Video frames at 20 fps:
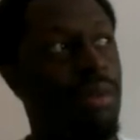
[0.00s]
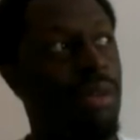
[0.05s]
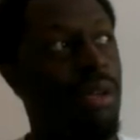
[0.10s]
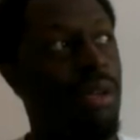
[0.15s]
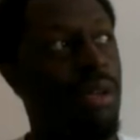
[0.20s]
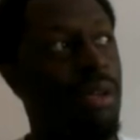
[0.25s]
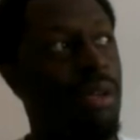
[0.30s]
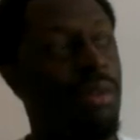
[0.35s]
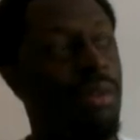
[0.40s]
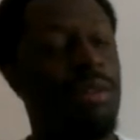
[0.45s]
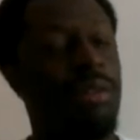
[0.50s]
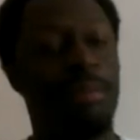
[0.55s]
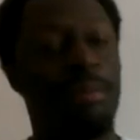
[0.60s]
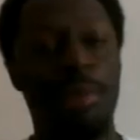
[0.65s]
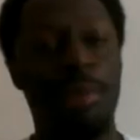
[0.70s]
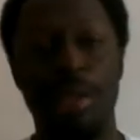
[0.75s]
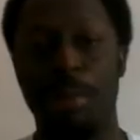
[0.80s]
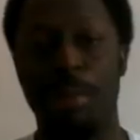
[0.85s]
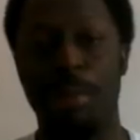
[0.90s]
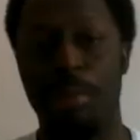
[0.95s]
going to
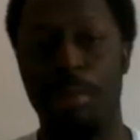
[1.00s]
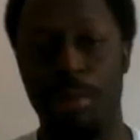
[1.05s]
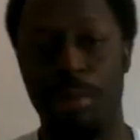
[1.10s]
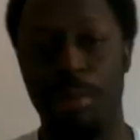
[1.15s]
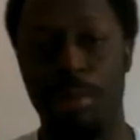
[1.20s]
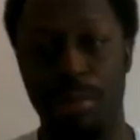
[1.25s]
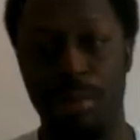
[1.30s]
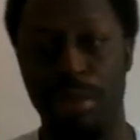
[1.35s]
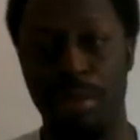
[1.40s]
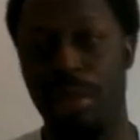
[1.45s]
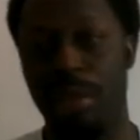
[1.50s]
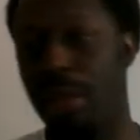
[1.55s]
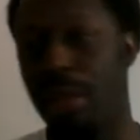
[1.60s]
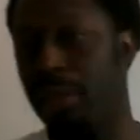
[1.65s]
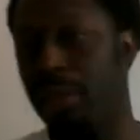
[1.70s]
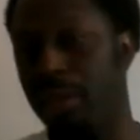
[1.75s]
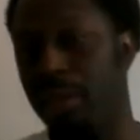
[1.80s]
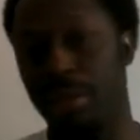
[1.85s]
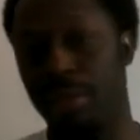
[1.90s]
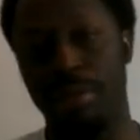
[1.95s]
meetup groups than LinkedIn.